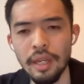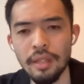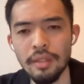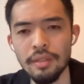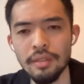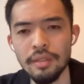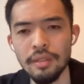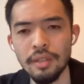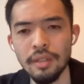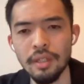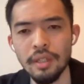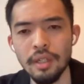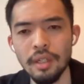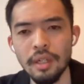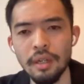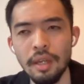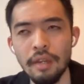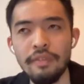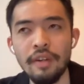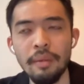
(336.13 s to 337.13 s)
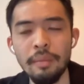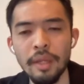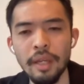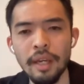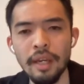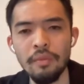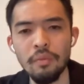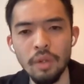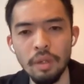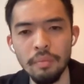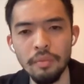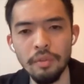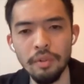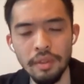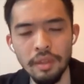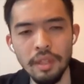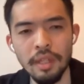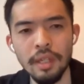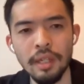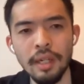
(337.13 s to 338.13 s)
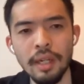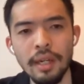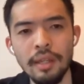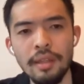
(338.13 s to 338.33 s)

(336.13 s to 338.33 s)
And if I may add one more thing,